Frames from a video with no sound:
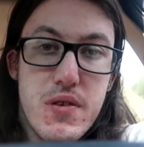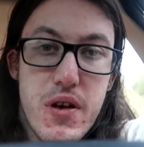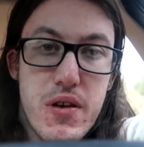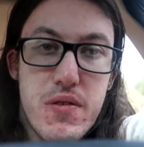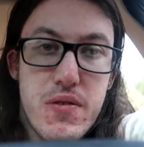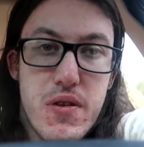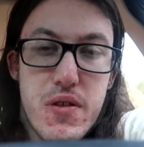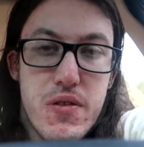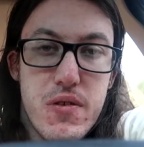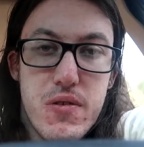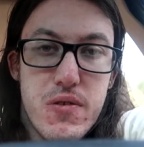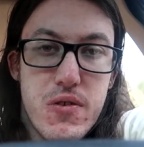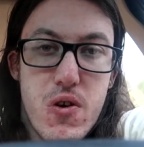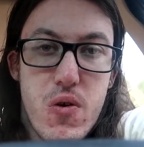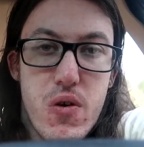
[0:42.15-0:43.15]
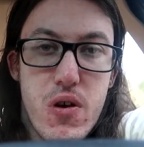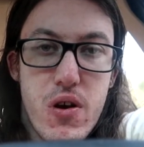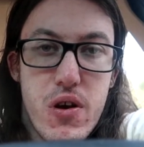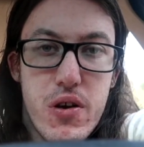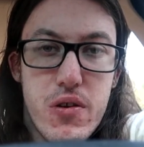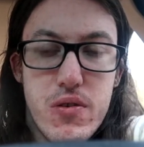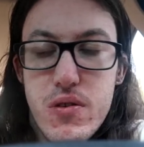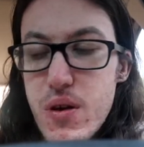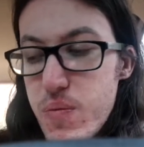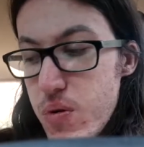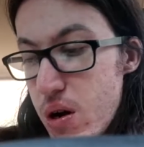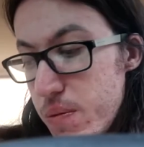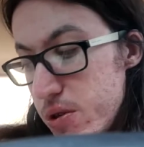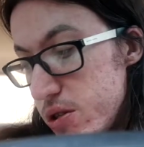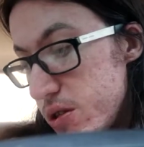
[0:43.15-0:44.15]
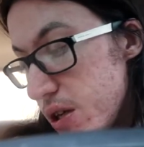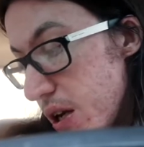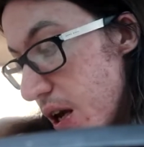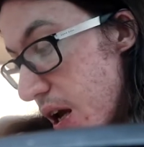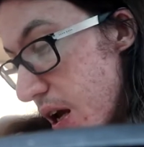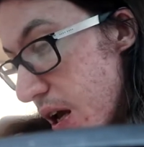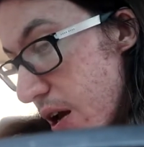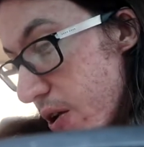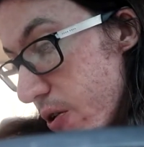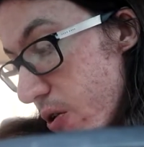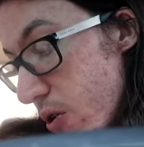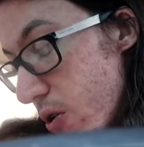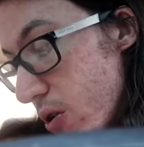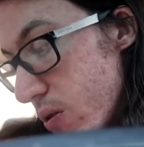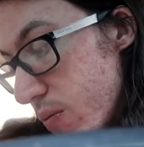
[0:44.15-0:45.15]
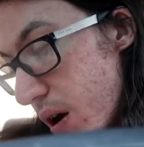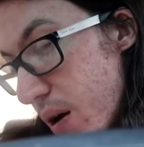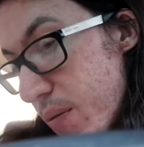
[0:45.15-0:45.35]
not nothing's going on. I'm probably just gonna hang out at home.